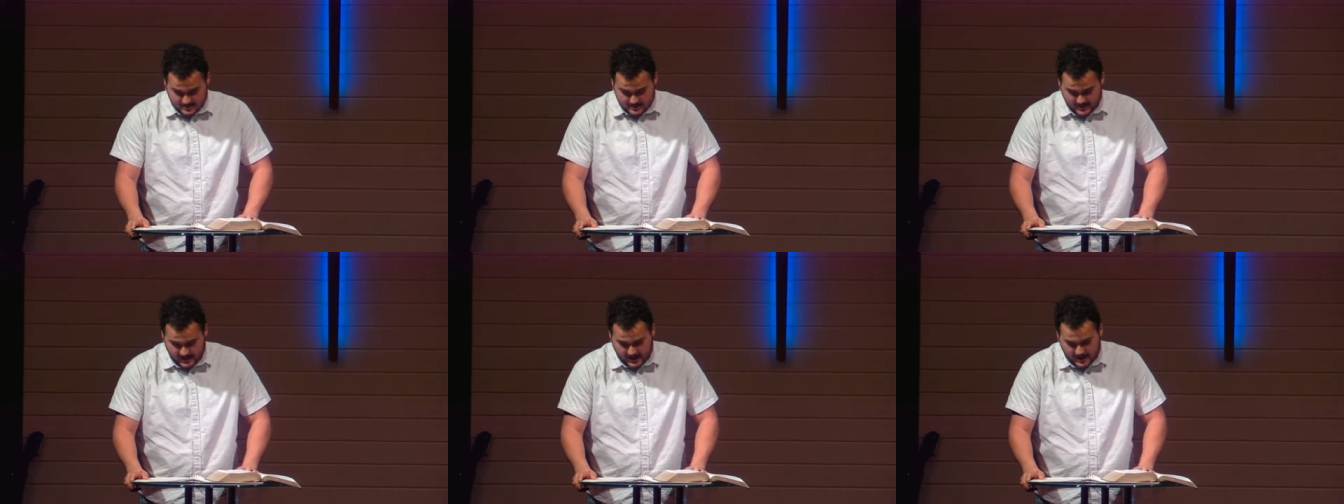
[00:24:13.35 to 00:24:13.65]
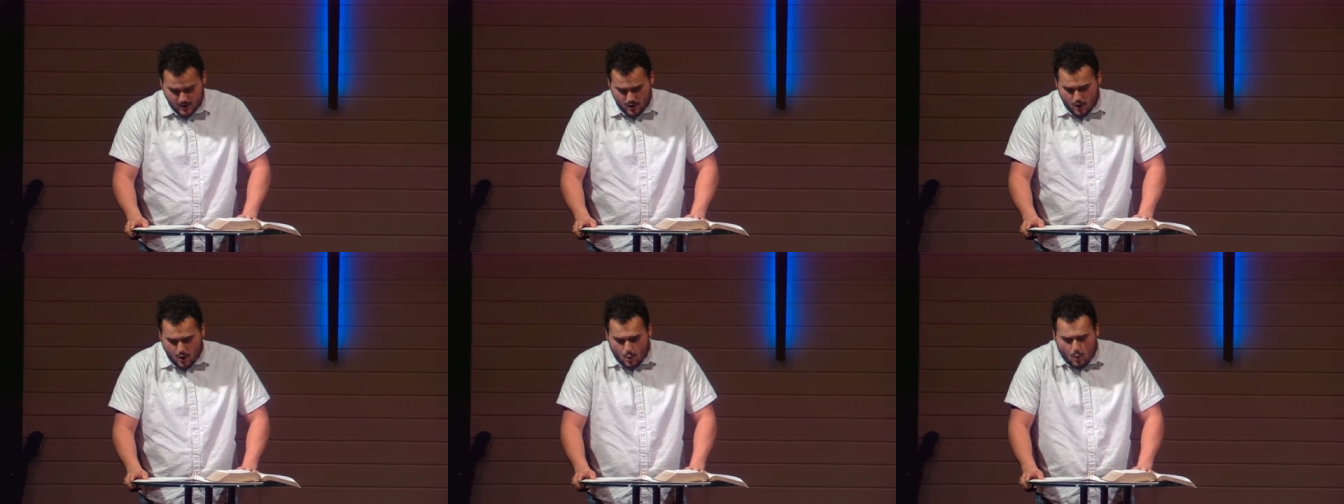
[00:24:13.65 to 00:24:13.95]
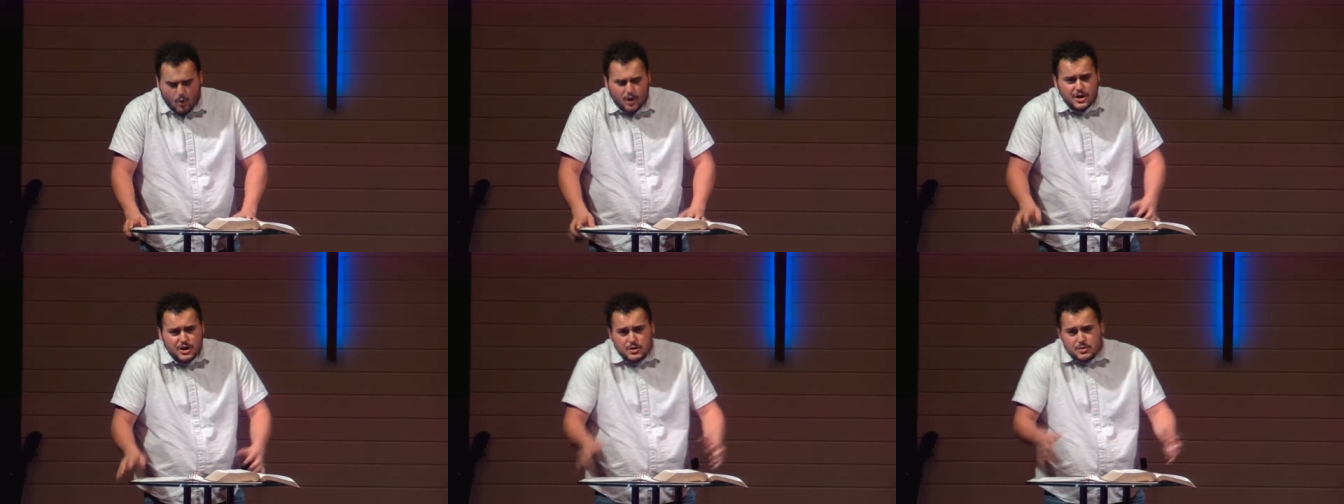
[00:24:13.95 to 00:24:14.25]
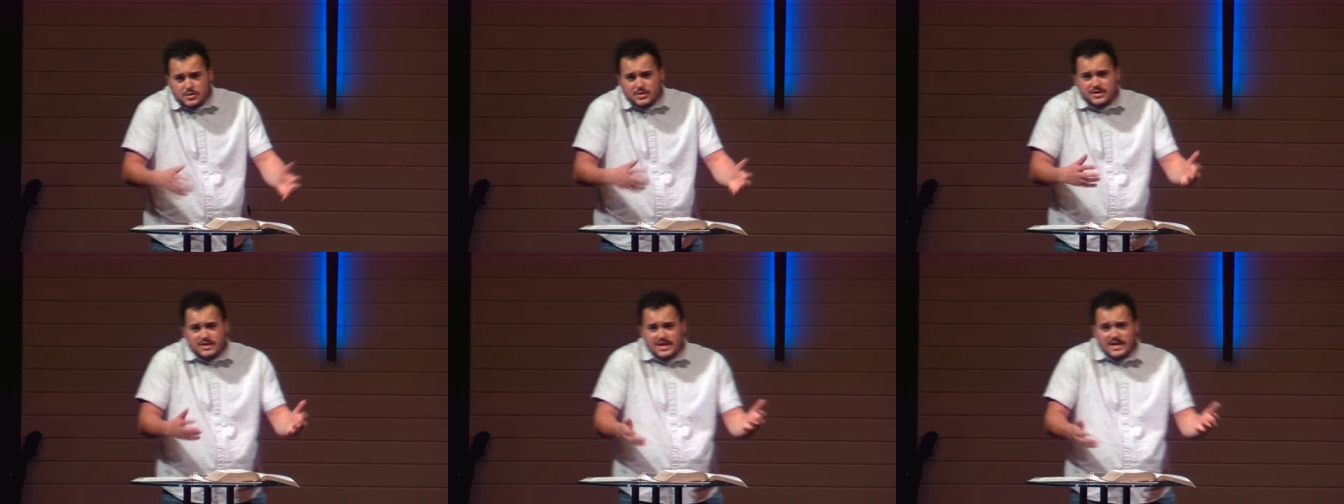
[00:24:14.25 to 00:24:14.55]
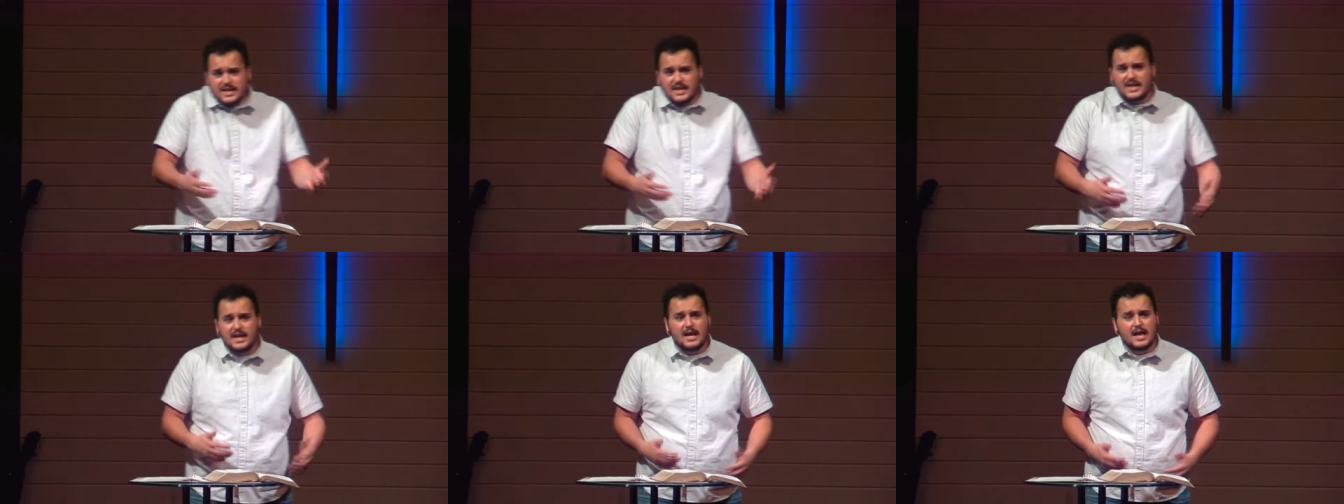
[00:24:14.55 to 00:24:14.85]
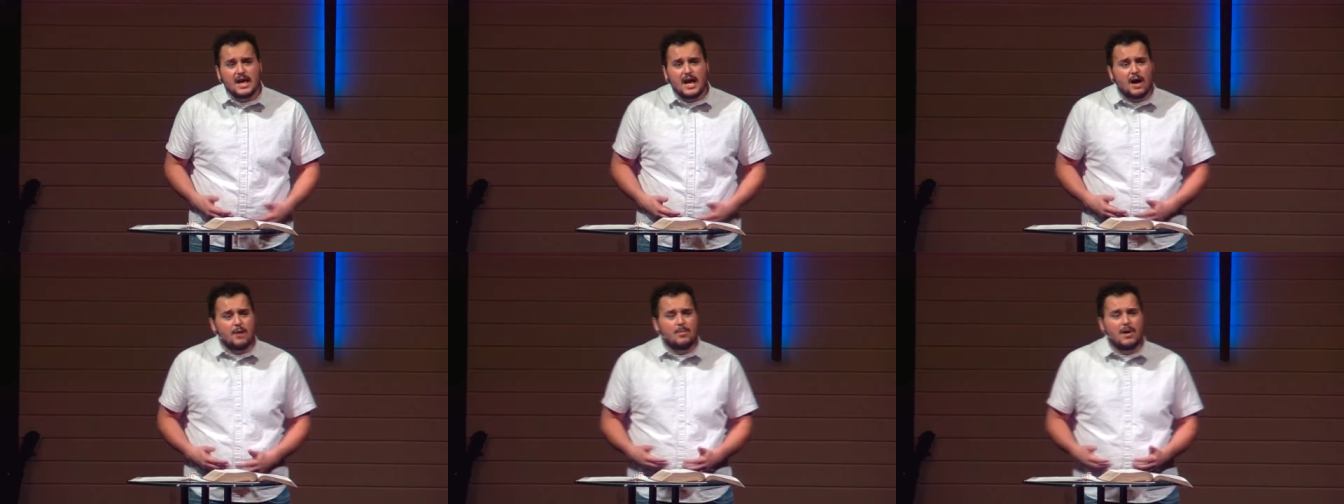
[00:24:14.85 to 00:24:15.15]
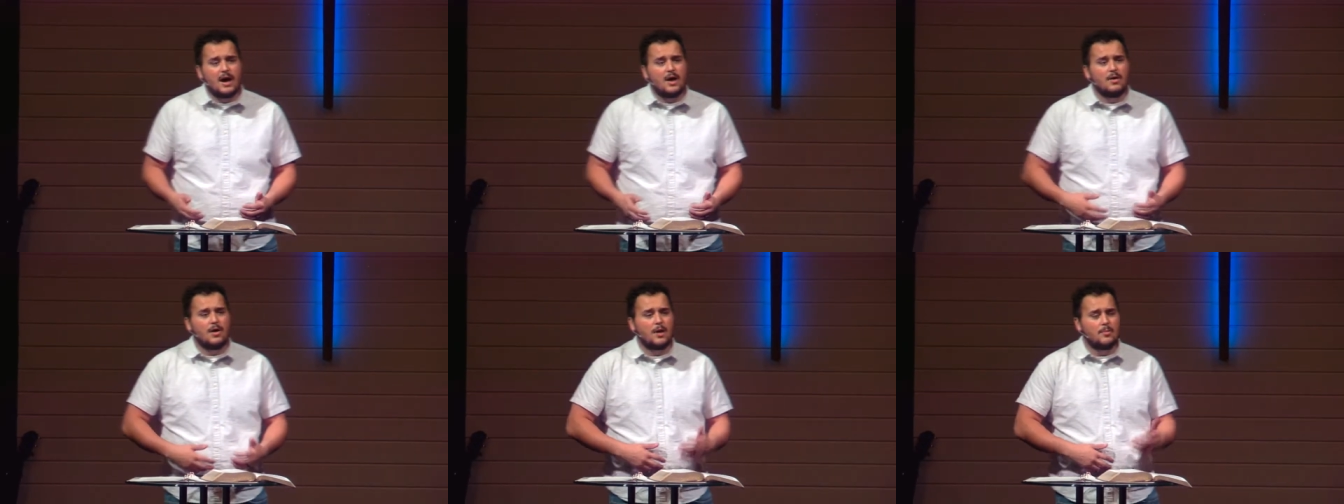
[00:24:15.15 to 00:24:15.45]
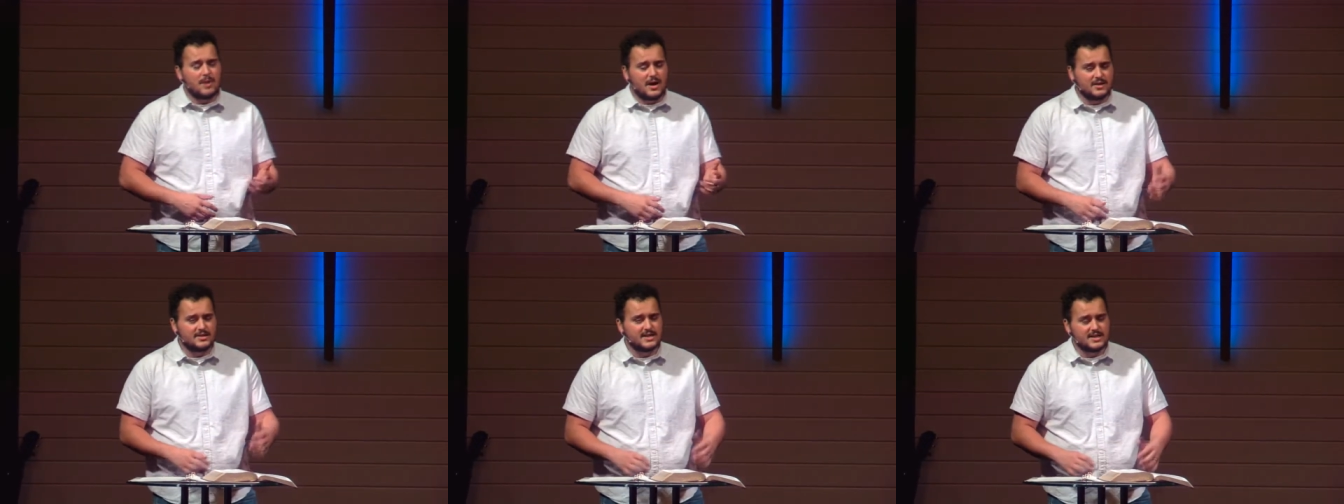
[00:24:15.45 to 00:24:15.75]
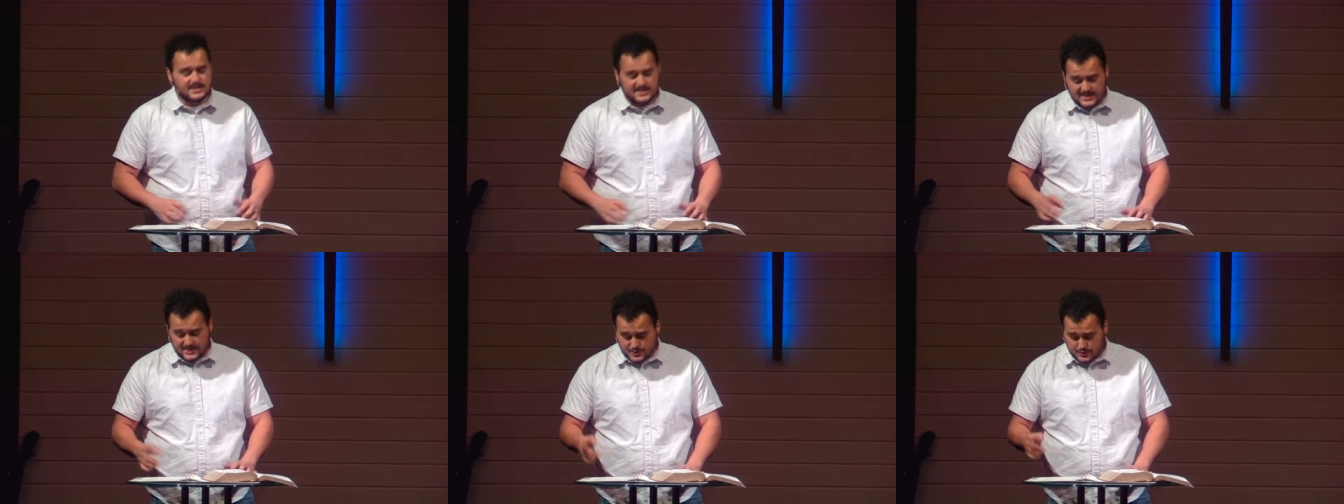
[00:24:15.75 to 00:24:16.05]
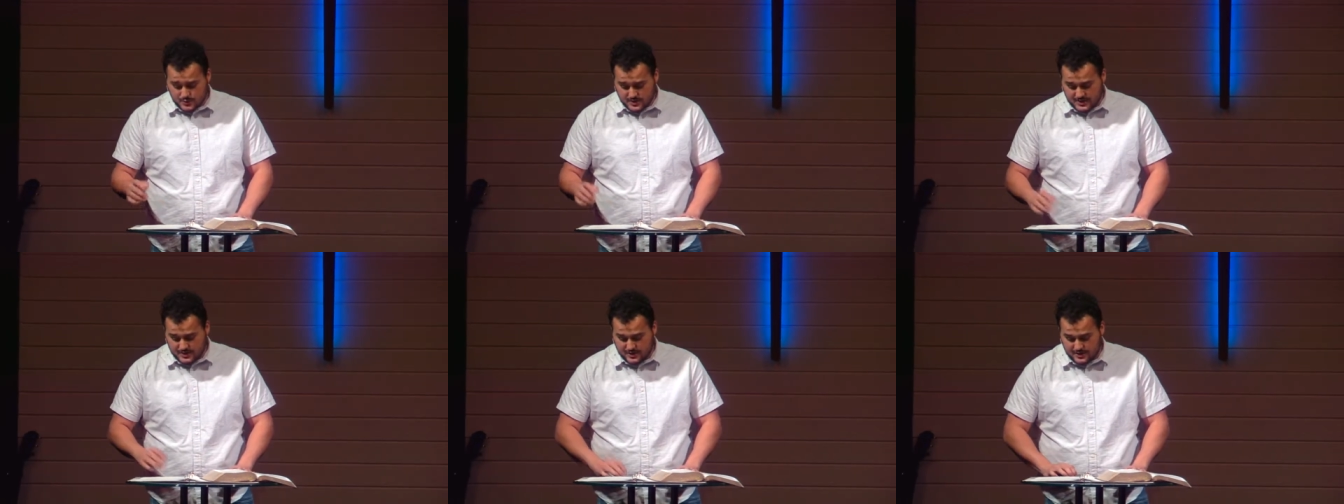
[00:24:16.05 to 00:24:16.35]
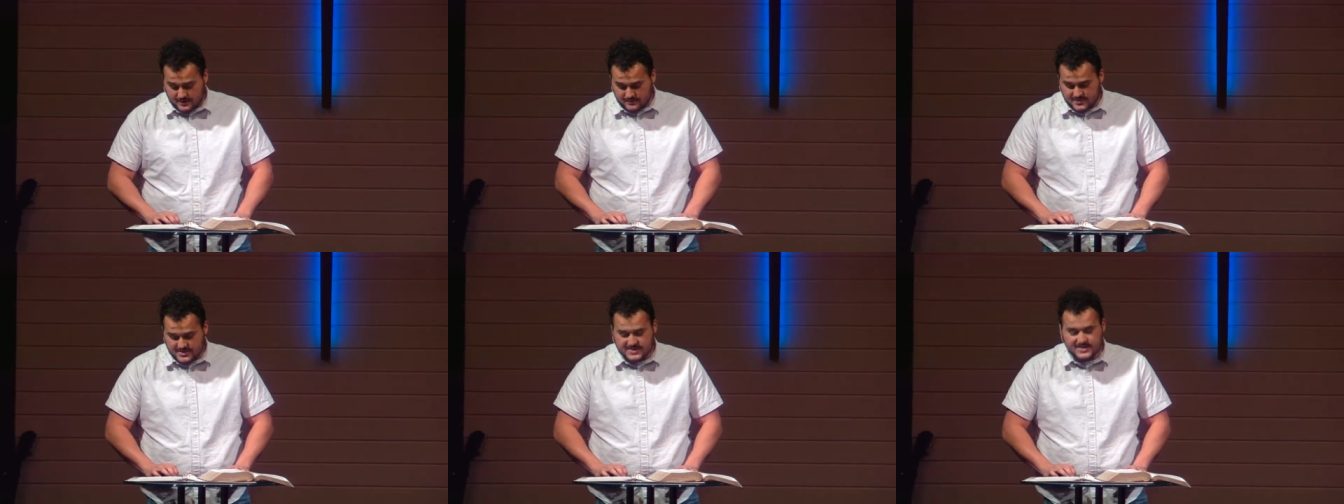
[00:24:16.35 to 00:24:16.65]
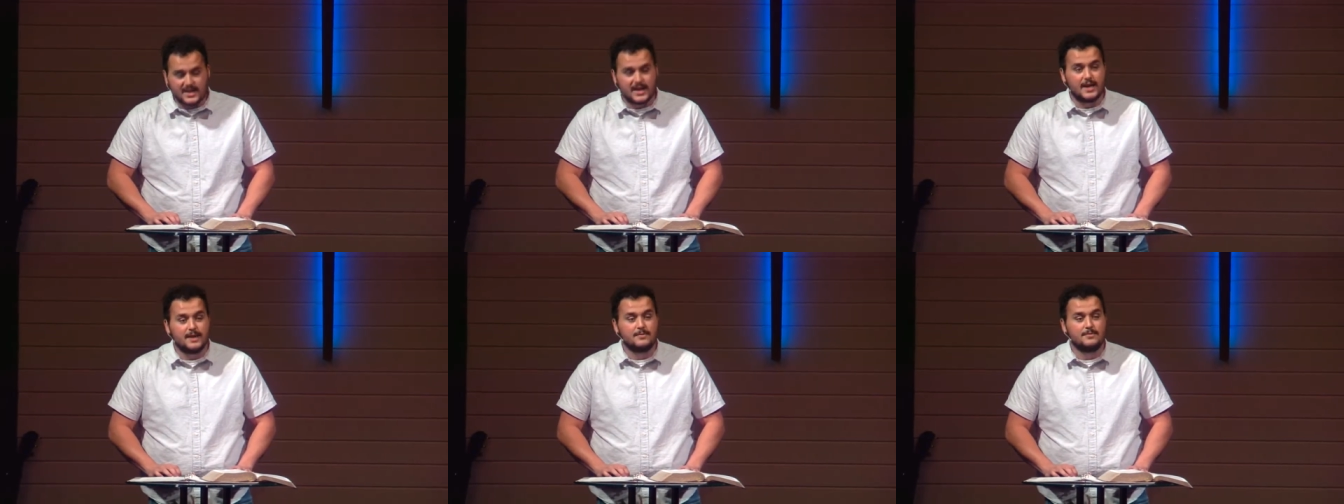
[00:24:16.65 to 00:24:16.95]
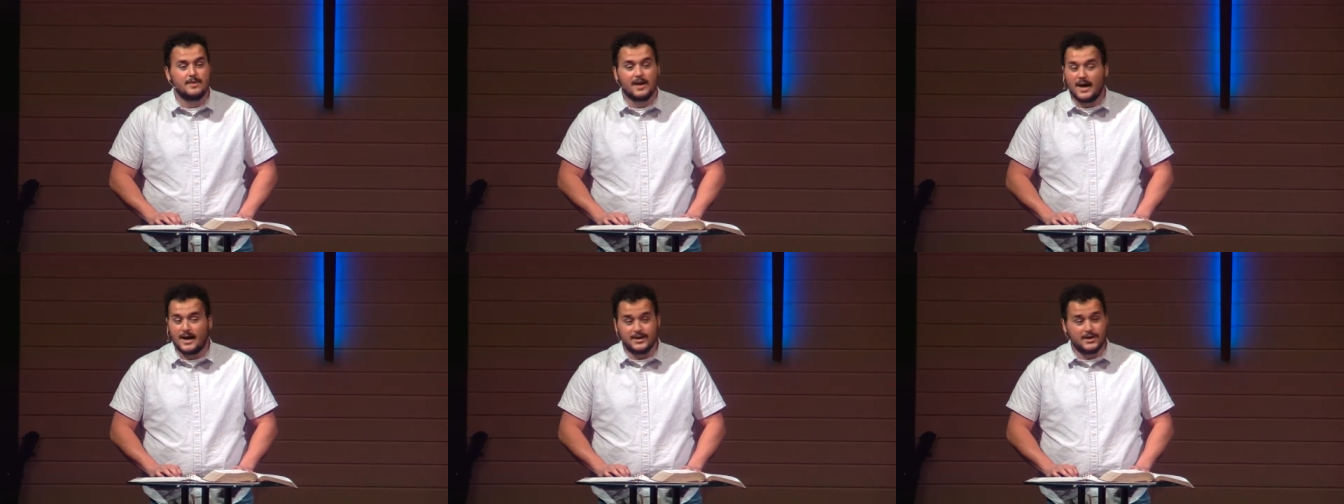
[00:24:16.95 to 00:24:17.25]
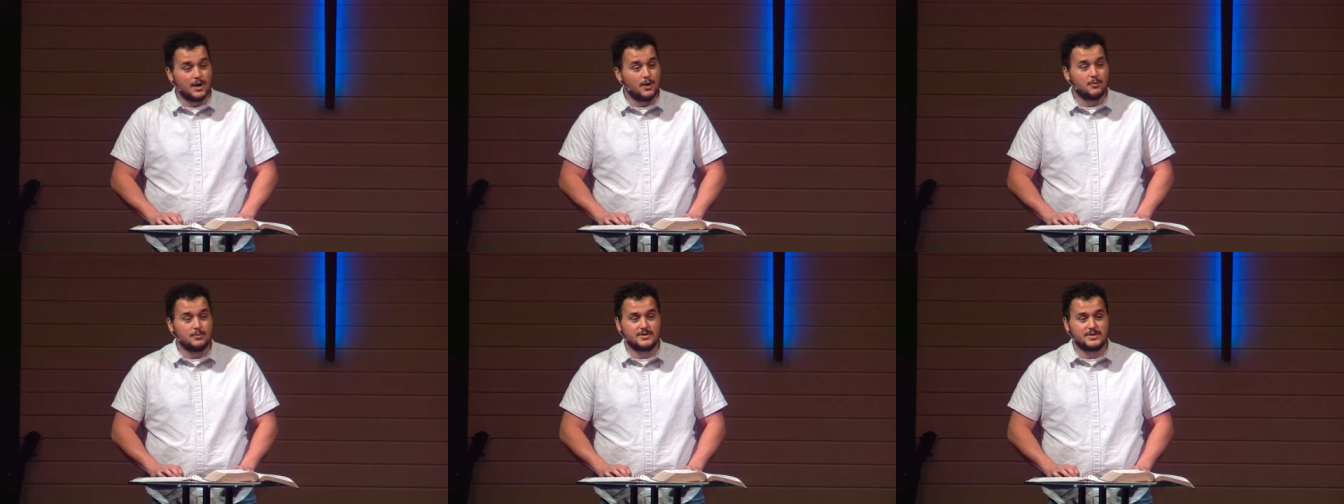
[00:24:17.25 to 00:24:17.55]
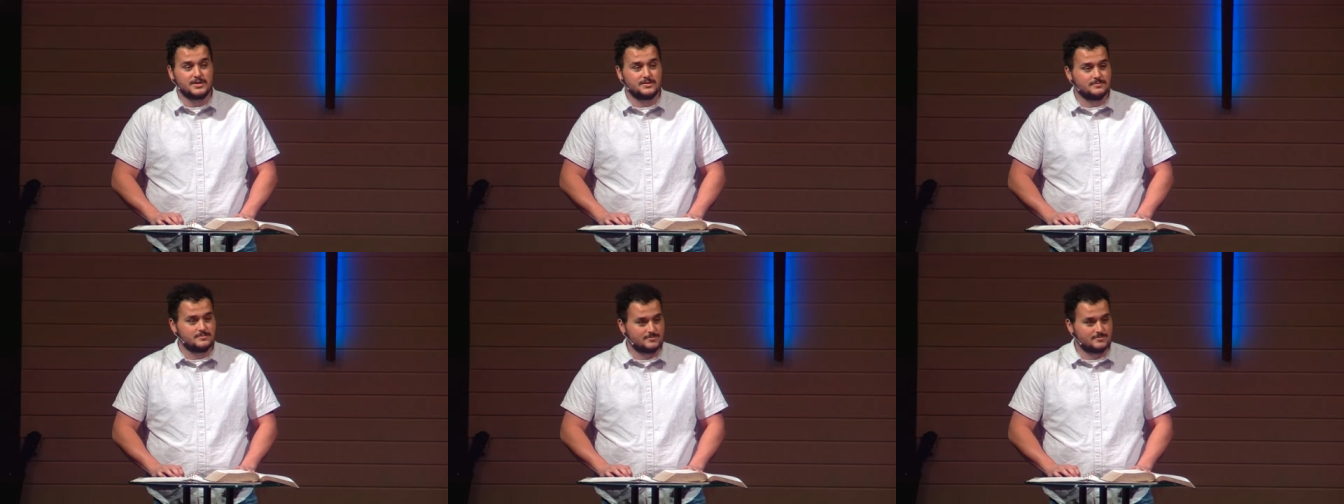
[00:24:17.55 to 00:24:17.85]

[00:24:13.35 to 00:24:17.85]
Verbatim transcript: like, what do you think about, about this? Here's what you have to say I don't.